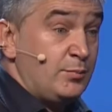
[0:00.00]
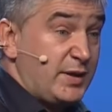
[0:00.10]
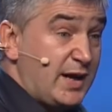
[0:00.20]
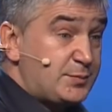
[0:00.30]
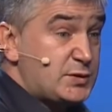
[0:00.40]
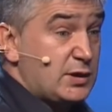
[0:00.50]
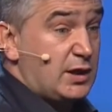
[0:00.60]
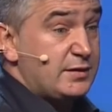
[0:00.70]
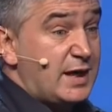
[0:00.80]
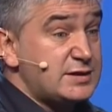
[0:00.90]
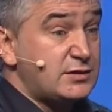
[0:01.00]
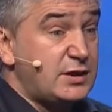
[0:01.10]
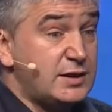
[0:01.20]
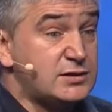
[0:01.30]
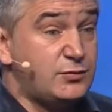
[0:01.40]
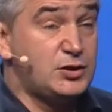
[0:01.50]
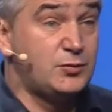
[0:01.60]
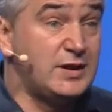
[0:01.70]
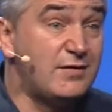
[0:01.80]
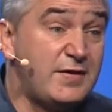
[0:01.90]
Perhaps other trends which
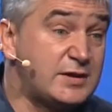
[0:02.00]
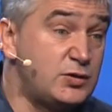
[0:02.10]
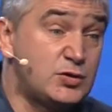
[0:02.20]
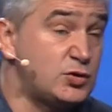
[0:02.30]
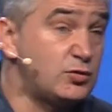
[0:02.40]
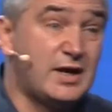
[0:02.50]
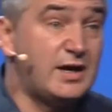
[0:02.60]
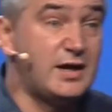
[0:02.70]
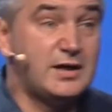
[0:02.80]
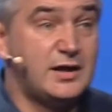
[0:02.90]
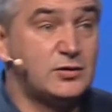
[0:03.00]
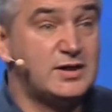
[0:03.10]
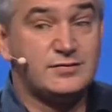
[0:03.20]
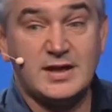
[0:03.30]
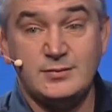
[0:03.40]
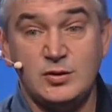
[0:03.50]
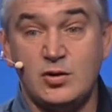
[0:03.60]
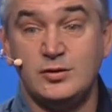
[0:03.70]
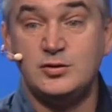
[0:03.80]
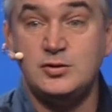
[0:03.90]
will affect you soon, I don't have time to
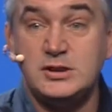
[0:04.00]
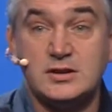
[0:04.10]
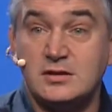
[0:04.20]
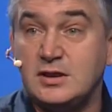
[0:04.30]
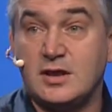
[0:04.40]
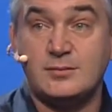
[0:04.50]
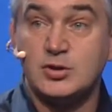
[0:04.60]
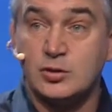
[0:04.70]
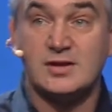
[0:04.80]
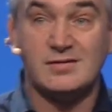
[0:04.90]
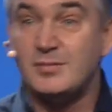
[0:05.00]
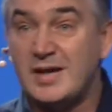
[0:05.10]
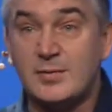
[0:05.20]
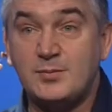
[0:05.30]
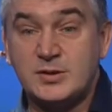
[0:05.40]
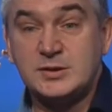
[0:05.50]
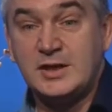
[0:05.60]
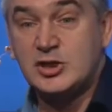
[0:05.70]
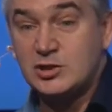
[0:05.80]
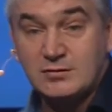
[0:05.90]
go into detail here. I'm sure they will make my
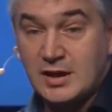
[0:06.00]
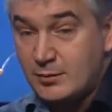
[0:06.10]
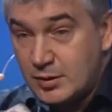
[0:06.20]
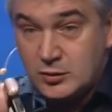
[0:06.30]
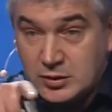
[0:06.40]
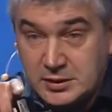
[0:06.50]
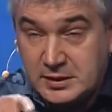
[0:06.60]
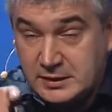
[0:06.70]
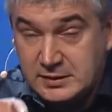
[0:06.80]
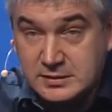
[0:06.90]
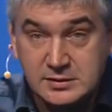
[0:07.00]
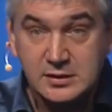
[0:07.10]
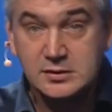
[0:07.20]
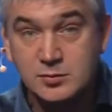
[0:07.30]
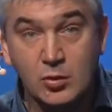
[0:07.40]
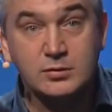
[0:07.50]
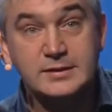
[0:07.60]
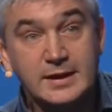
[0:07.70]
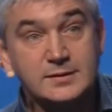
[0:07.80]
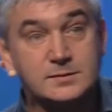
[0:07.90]
presentation available. You can read this small
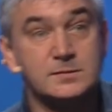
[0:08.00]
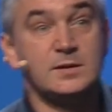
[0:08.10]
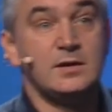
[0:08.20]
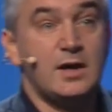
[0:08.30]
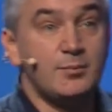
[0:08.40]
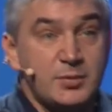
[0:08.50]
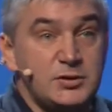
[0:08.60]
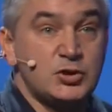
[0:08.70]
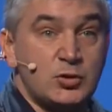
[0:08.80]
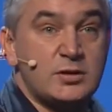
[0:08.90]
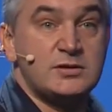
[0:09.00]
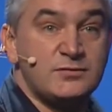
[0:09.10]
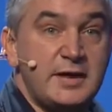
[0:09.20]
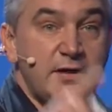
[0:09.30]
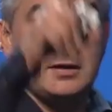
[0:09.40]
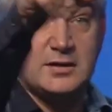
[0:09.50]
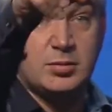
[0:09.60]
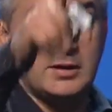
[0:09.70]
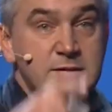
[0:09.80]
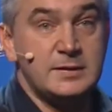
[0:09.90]
text. I'm pretty sure it's very
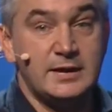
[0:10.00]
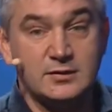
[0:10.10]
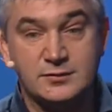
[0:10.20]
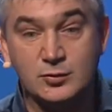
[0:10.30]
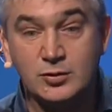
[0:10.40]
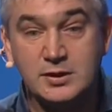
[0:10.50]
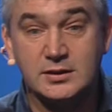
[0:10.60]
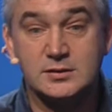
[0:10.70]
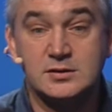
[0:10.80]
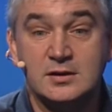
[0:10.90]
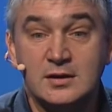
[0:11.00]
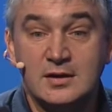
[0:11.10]
readable at the end of the audience.